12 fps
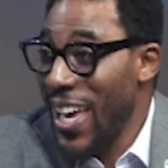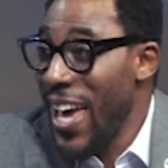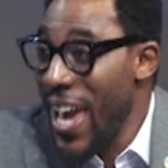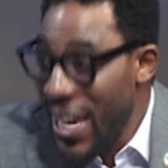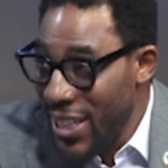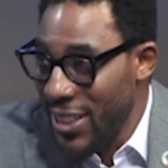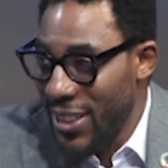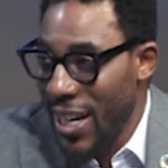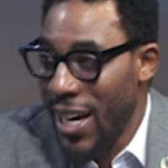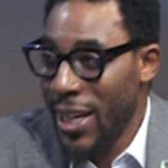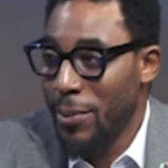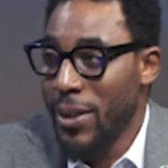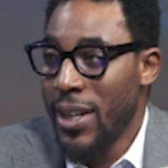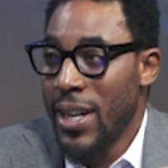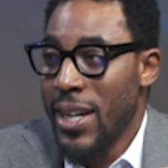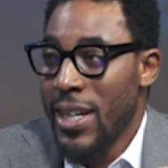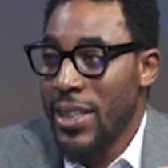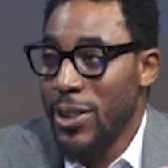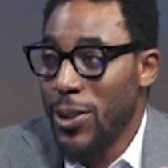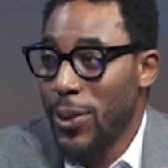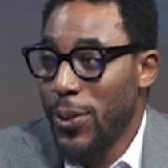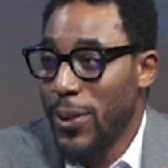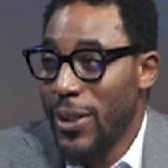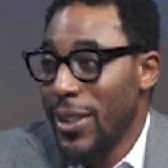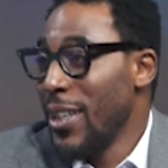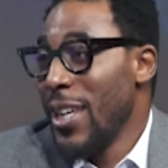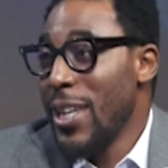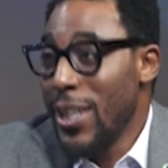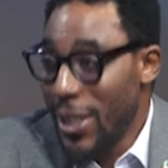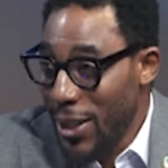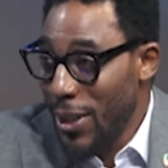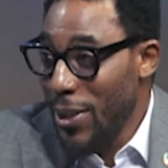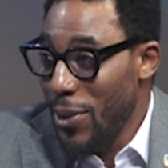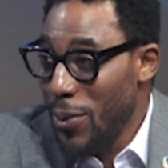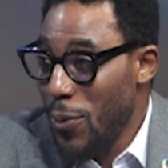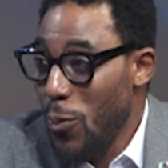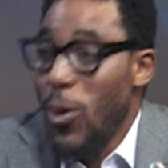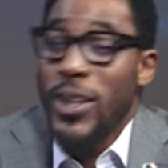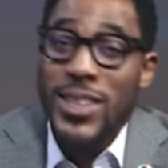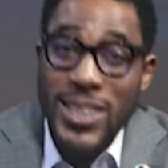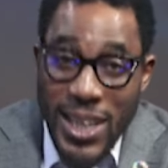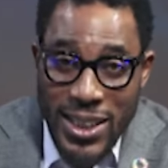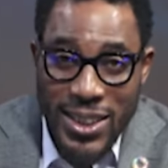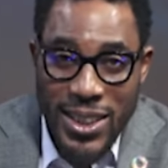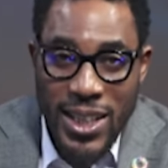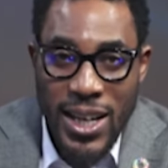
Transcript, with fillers: anytime, he wants it.